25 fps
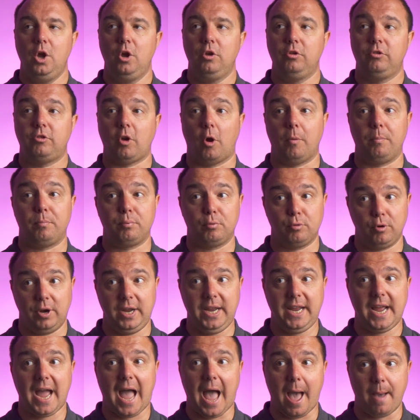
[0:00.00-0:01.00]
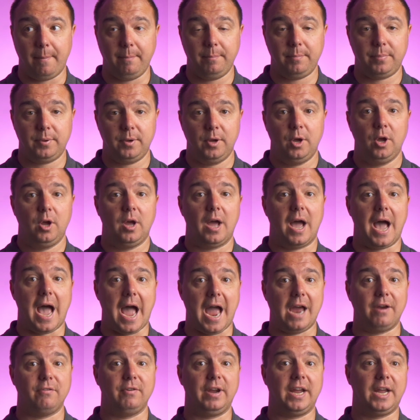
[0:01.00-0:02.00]
So preamp,
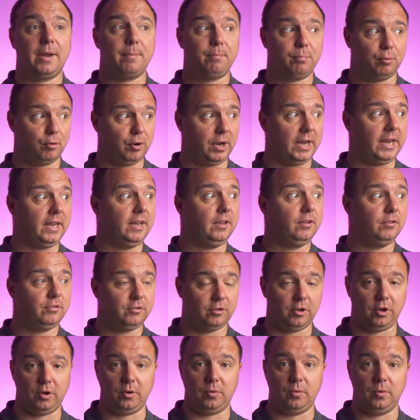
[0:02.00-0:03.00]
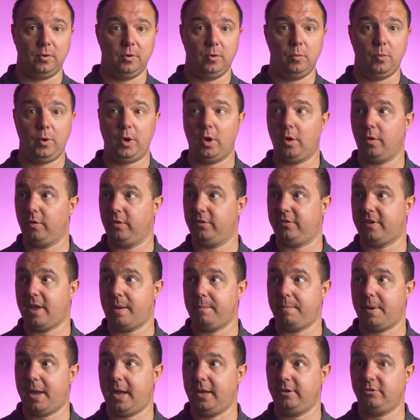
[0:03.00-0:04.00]
iRig Pre 2. We all on the
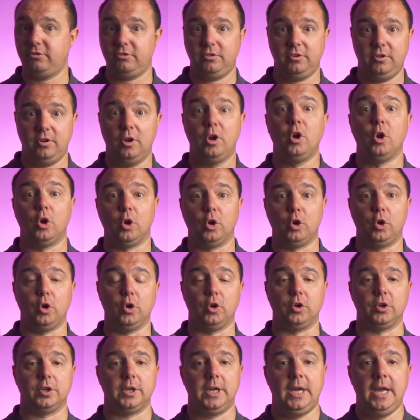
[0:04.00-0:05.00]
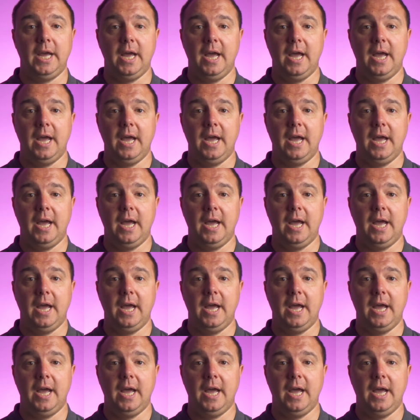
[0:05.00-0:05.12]
same page? Good.